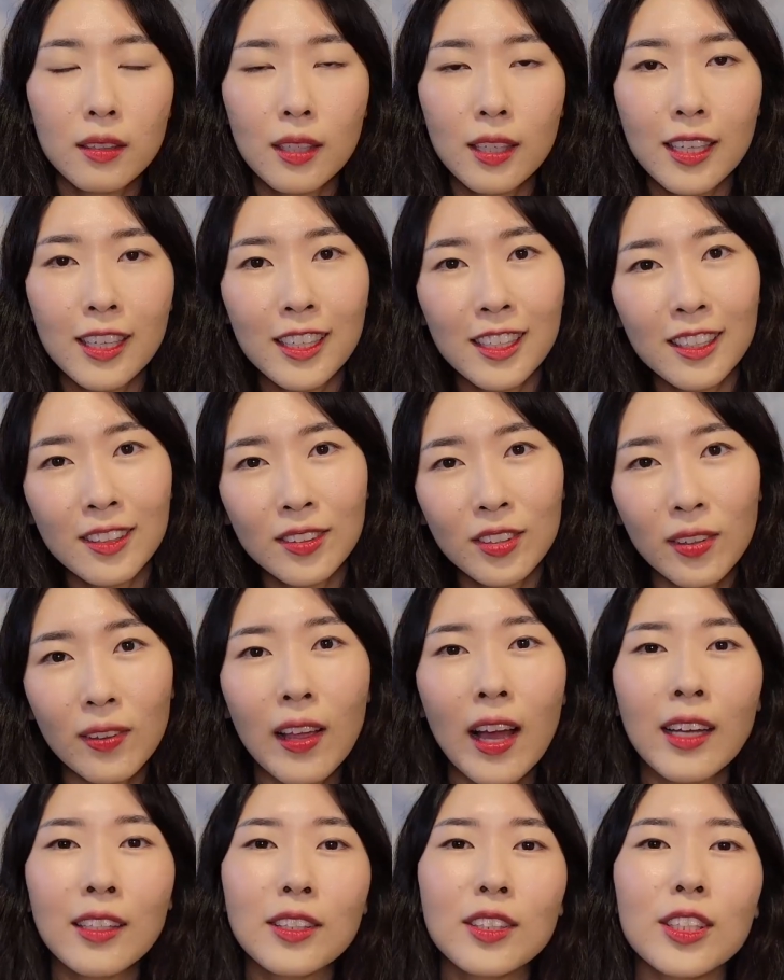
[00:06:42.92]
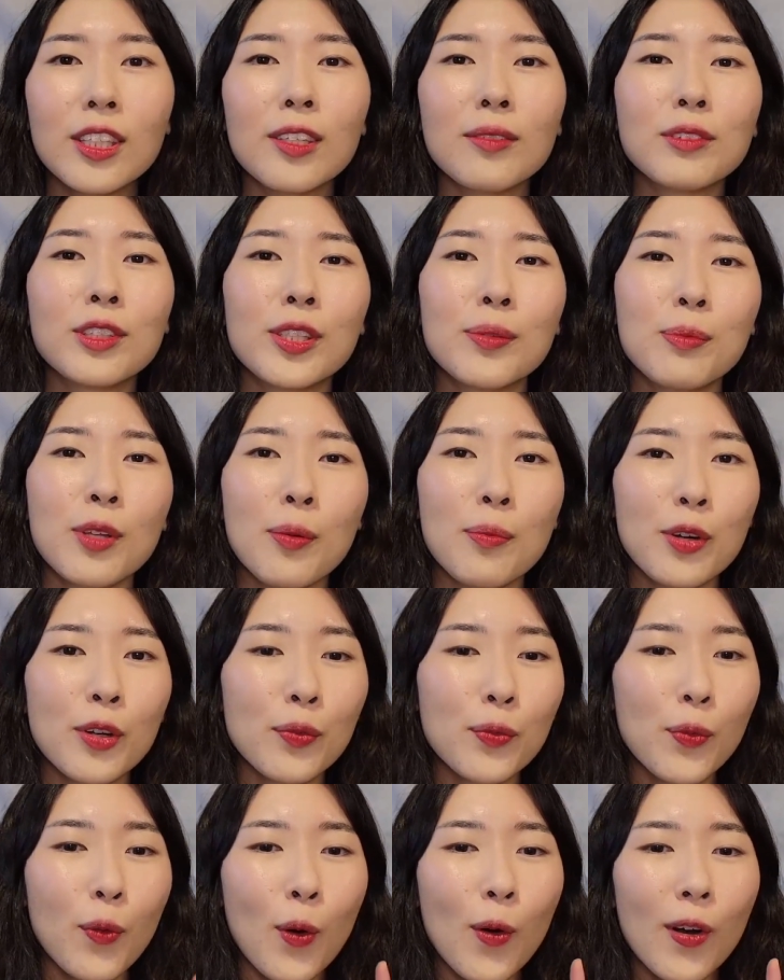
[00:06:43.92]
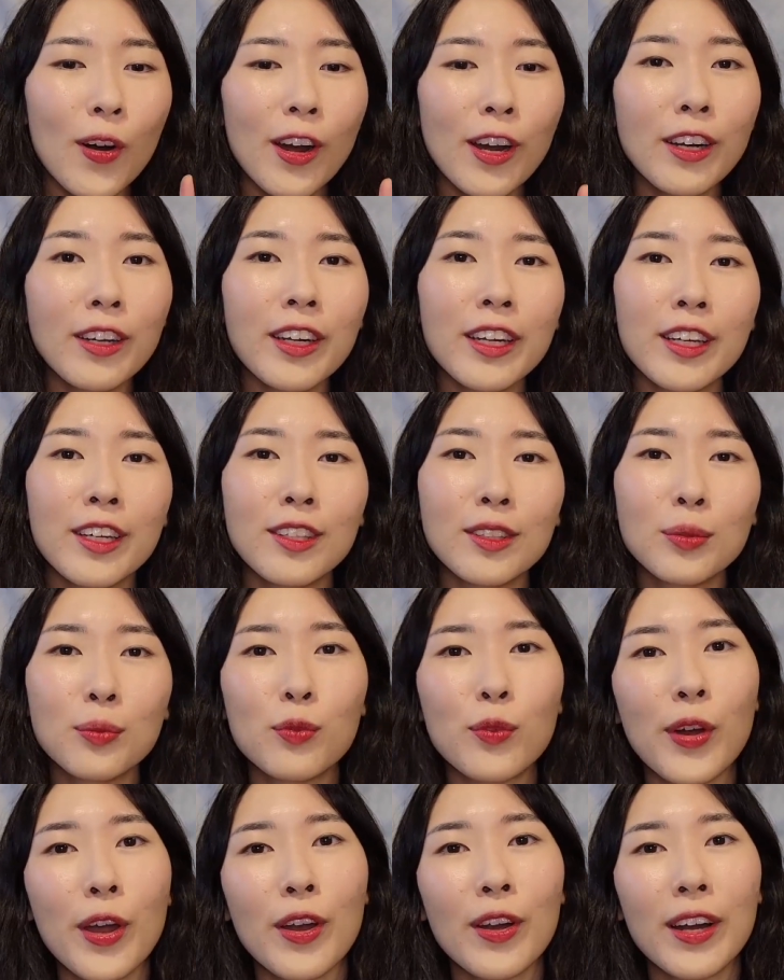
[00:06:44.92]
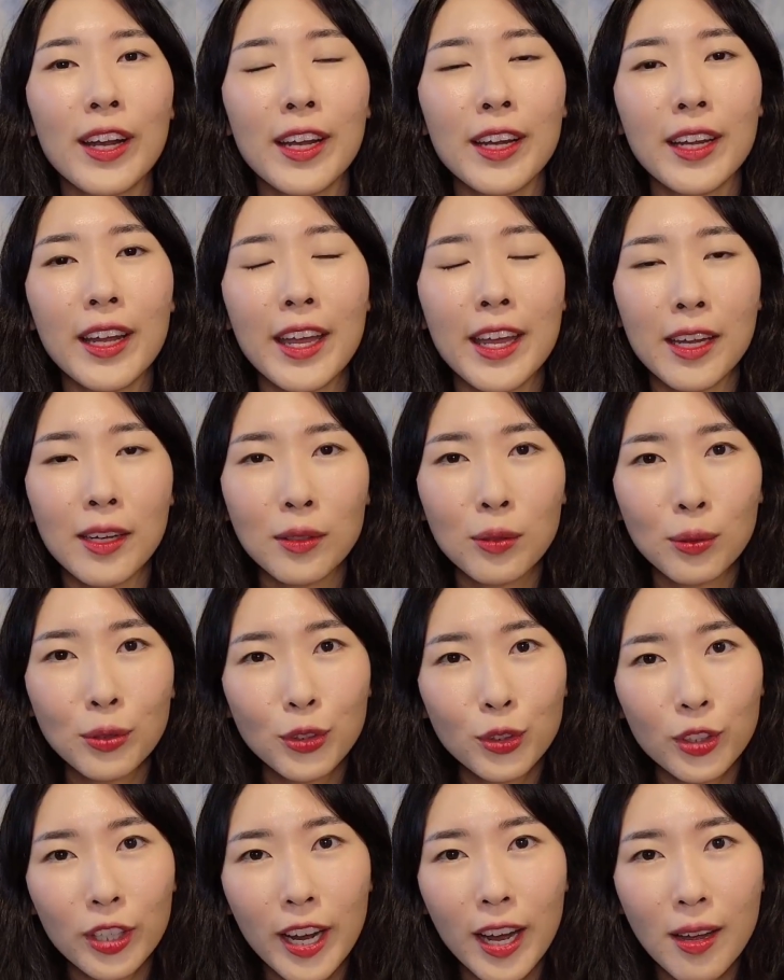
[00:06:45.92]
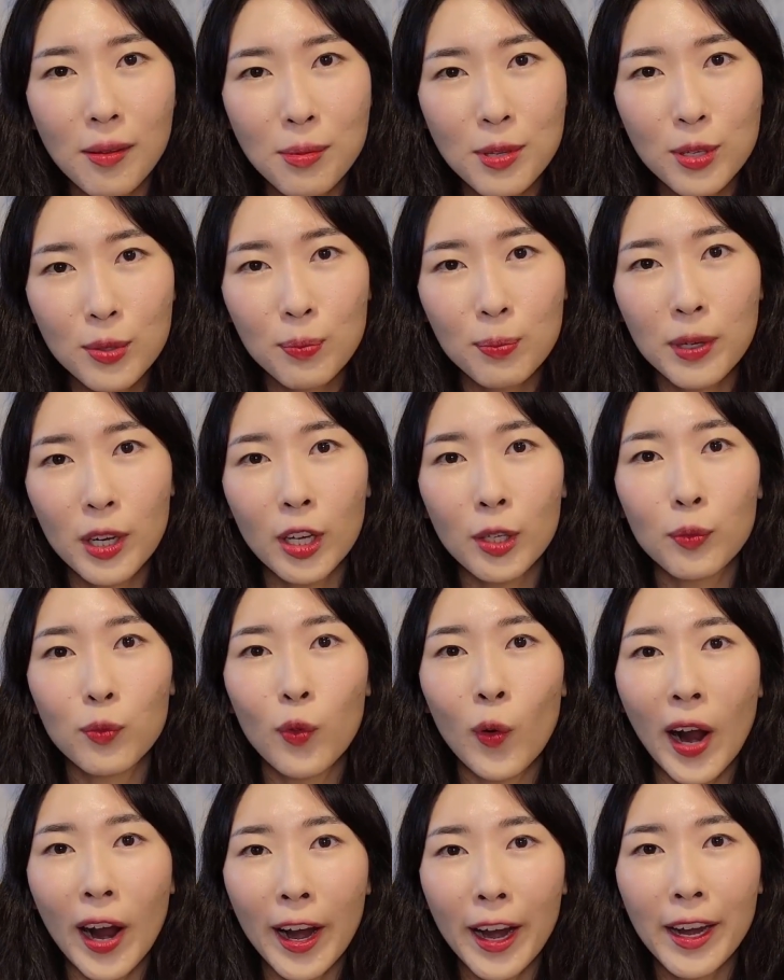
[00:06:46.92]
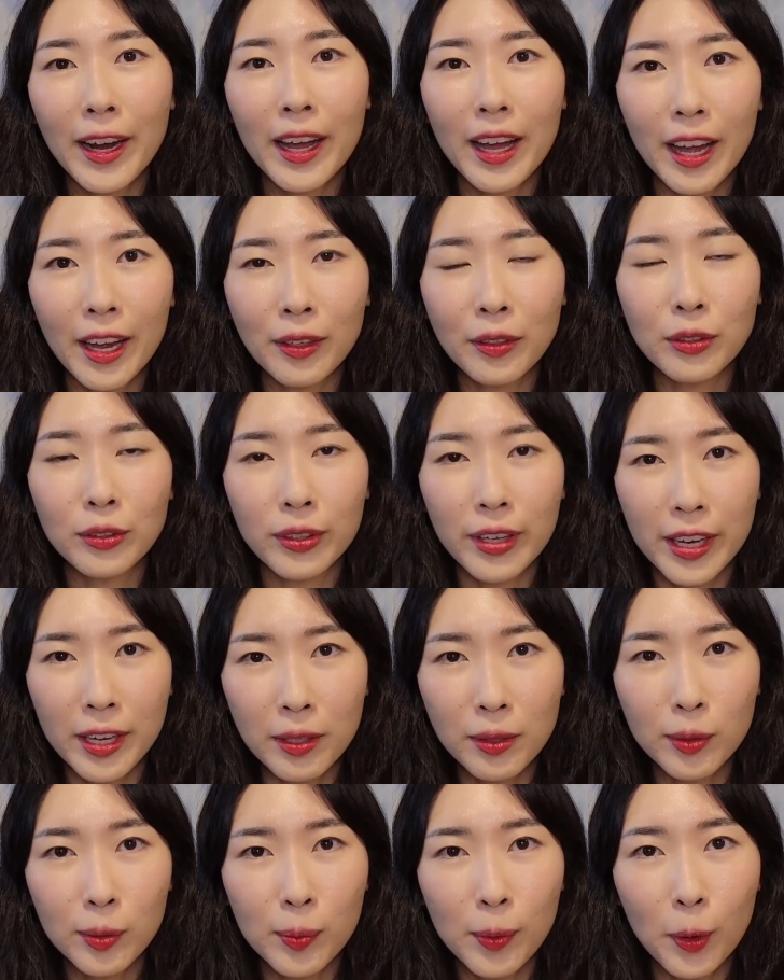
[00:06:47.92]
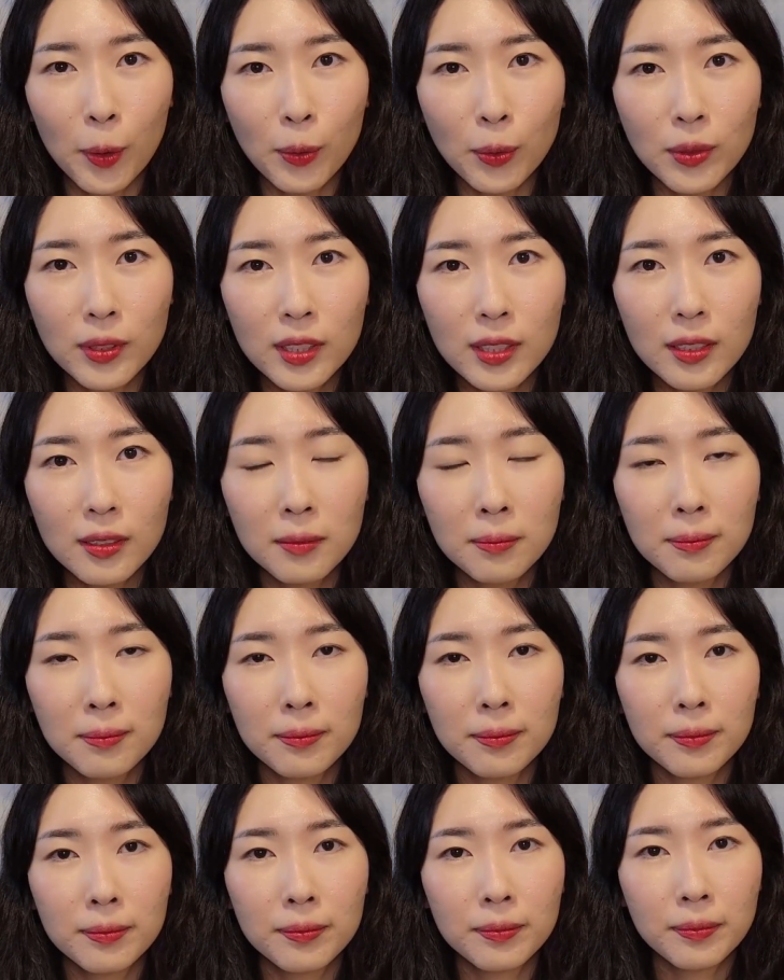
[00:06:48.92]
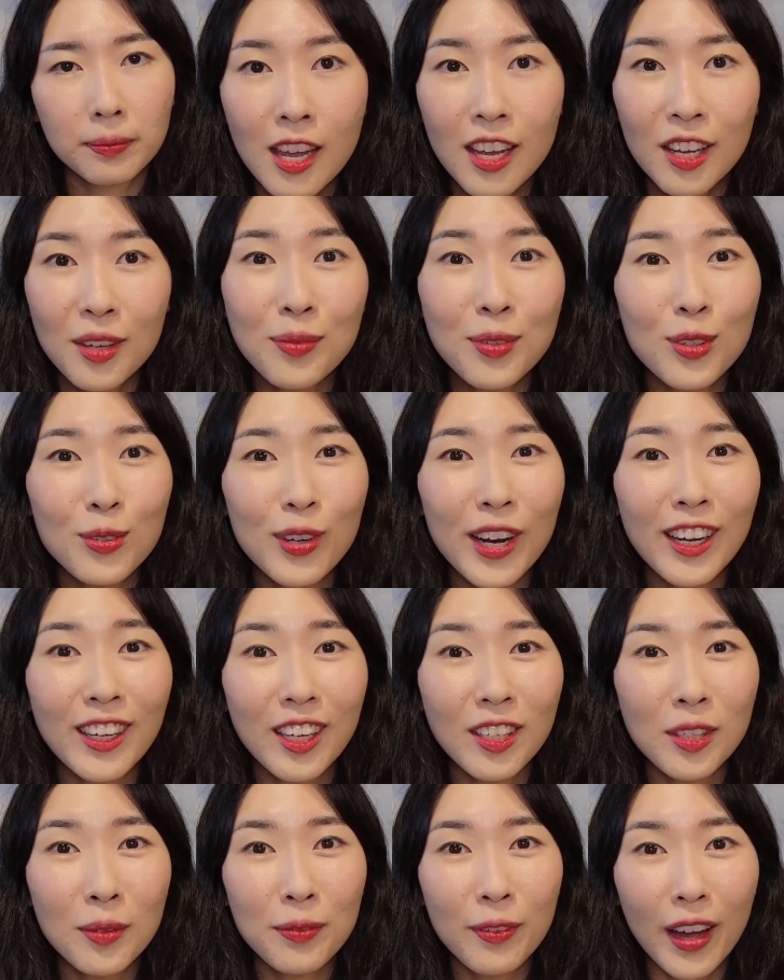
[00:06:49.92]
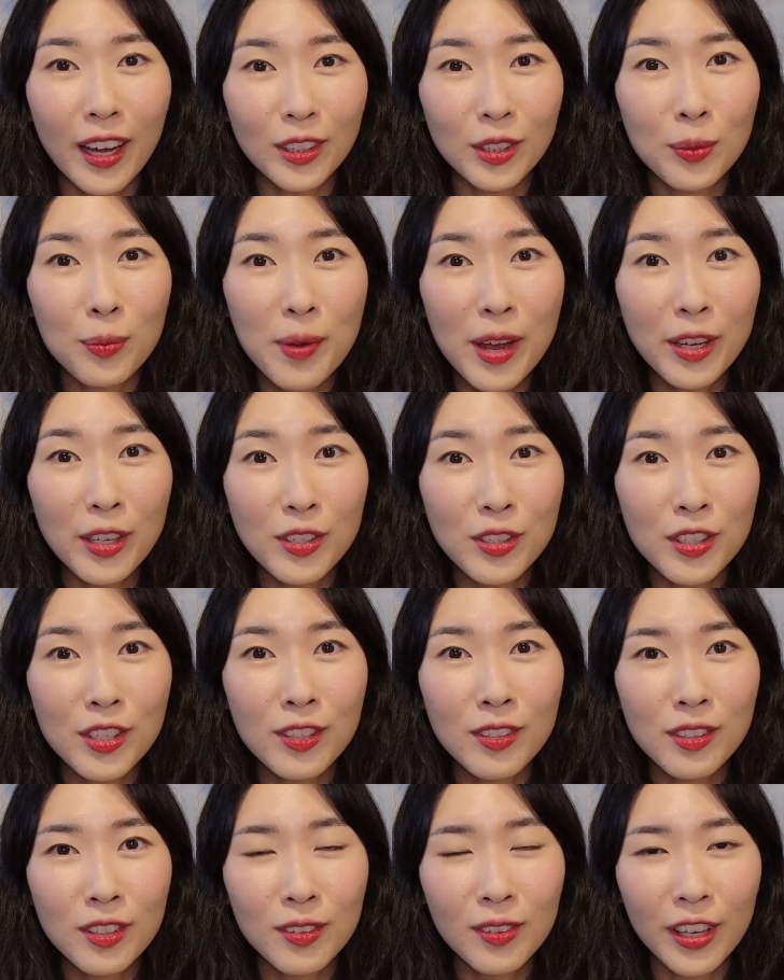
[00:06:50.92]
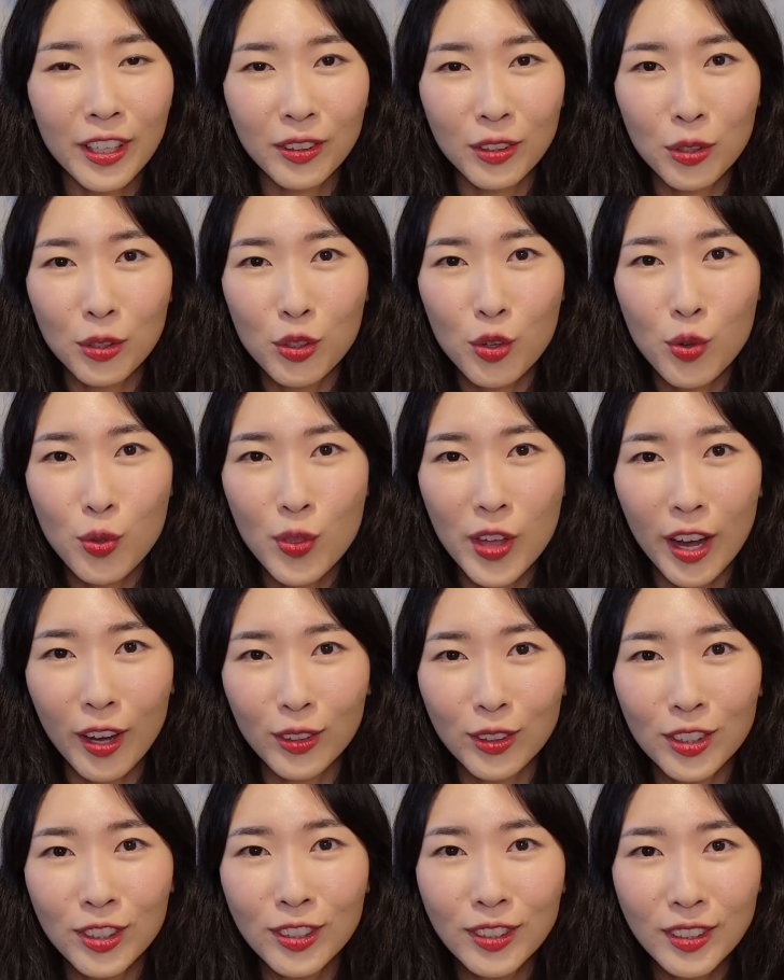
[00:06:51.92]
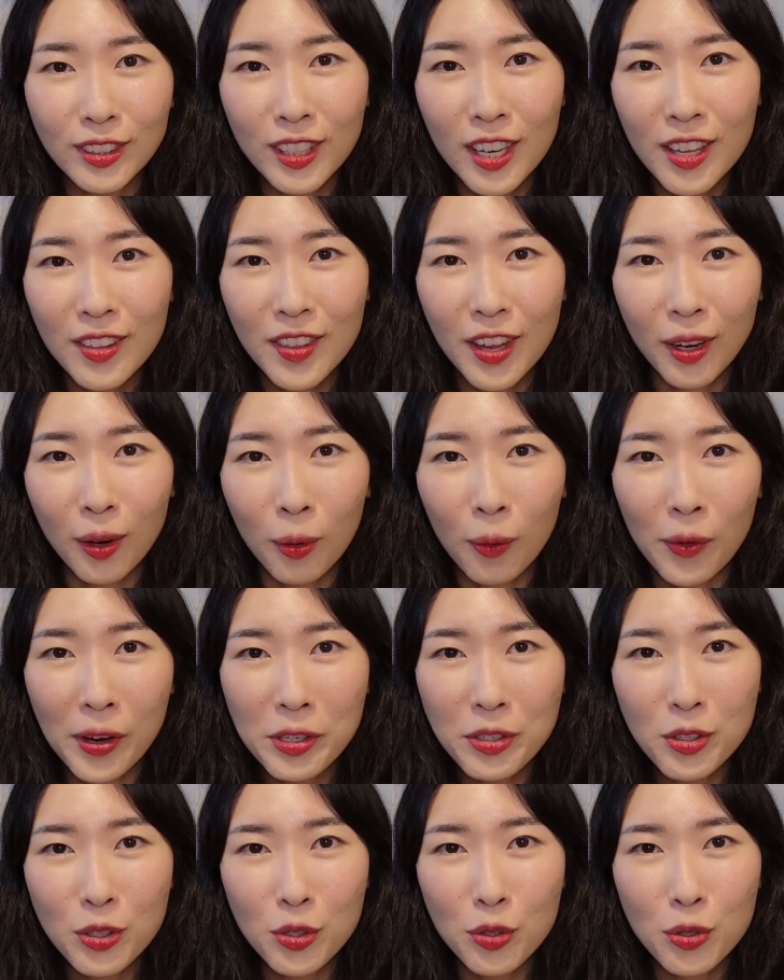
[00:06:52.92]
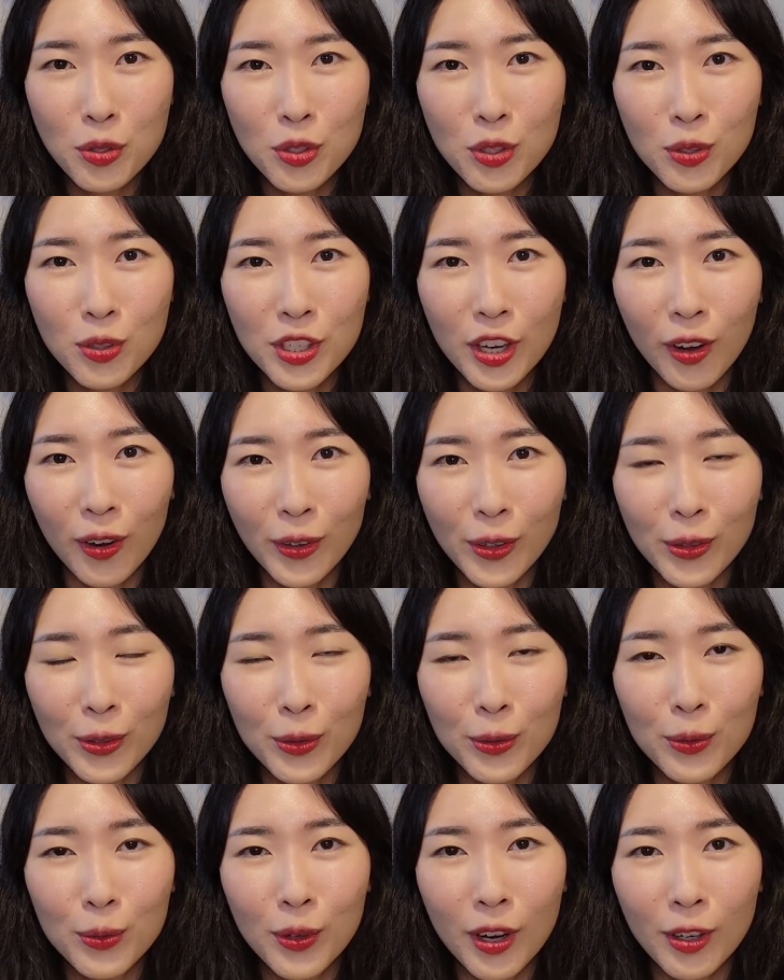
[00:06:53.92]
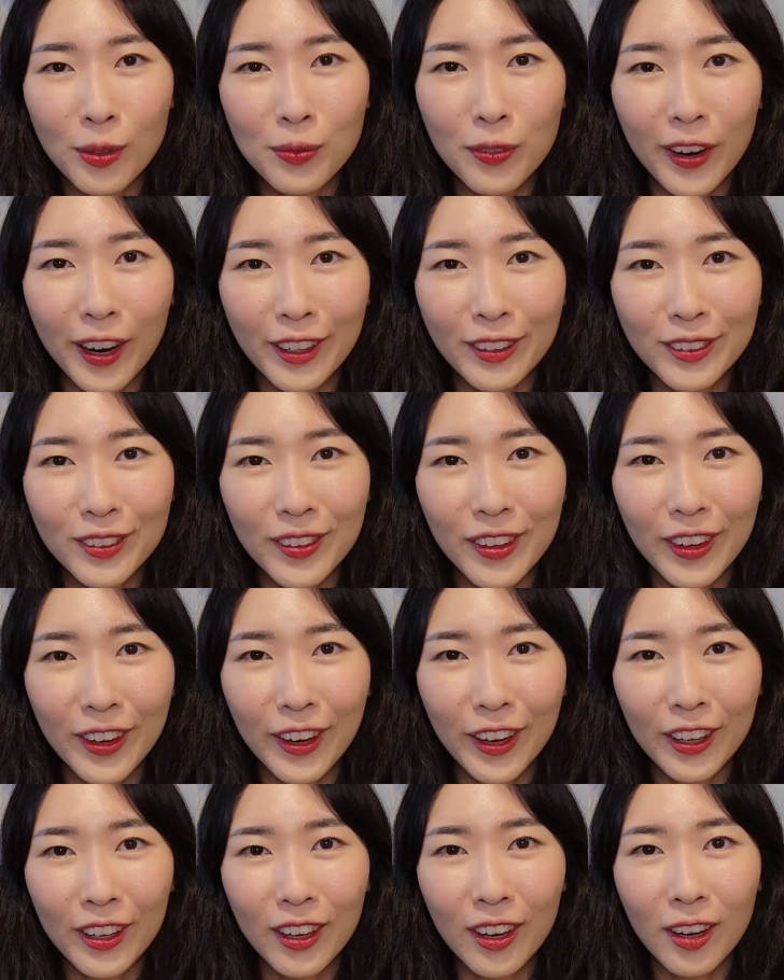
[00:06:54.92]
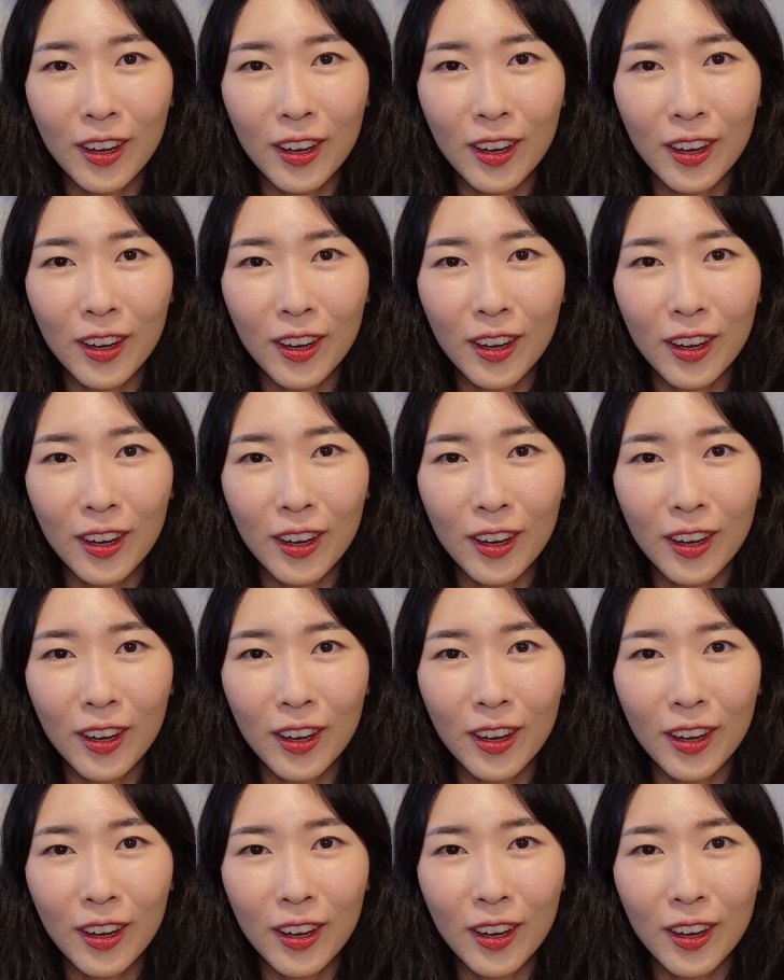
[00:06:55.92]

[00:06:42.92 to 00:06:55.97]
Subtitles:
And the last tip number 4, is wearing ankle straps, but right at your ankle bones. If you read any fashion magazines in like the 2000s, they always used to tell you advice like,